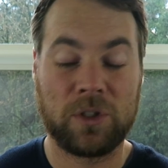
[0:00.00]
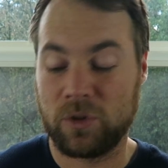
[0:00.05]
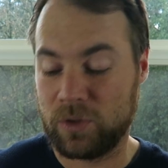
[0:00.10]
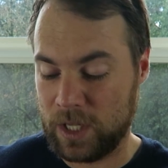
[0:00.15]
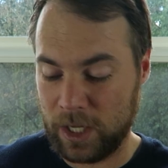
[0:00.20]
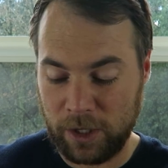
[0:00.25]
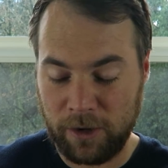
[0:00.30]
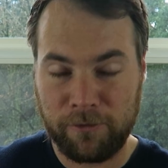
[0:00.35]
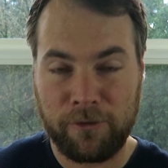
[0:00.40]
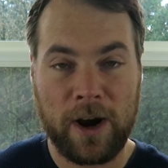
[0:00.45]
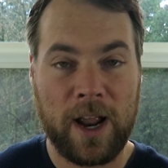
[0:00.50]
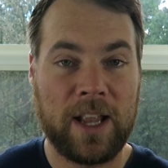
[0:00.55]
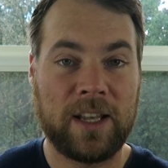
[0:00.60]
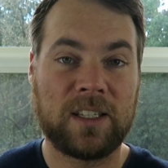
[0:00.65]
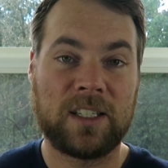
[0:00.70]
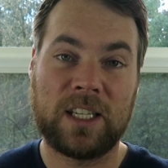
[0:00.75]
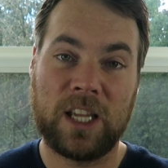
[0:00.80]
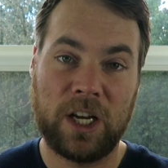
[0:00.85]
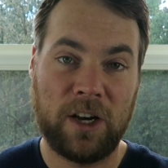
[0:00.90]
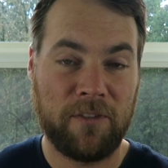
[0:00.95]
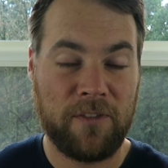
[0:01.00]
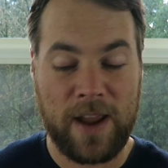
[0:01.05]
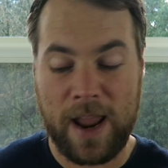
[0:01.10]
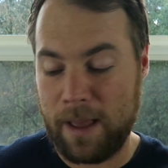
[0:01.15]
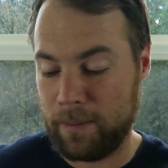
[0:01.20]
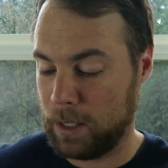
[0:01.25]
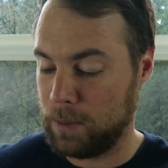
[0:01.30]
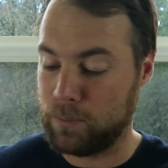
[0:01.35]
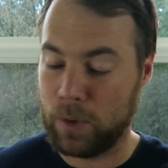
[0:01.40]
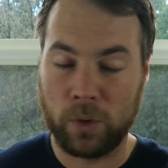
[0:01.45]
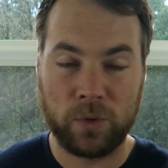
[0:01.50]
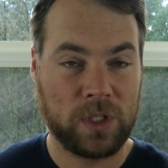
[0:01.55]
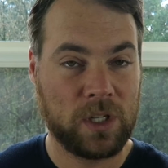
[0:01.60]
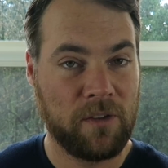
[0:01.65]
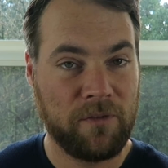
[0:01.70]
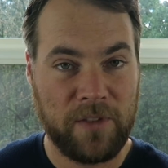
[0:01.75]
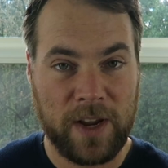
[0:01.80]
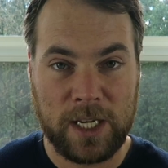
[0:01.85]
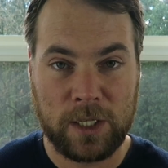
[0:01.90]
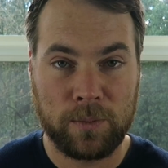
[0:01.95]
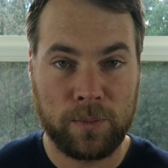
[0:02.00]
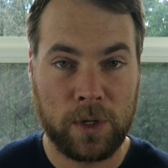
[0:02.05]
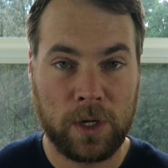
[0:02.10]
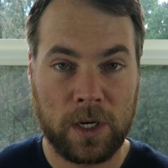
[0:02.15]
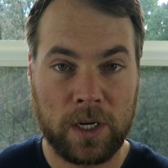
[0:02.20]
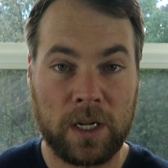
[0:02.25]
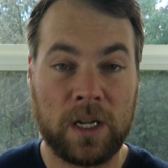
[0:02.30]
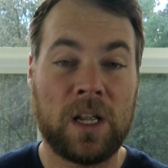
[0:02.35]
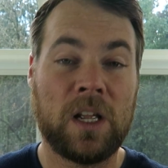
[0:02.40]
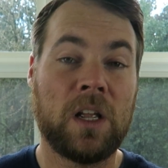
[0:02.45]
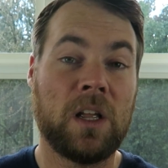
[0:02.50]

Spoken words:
So tell your friends, tell your family, post it on Facebook.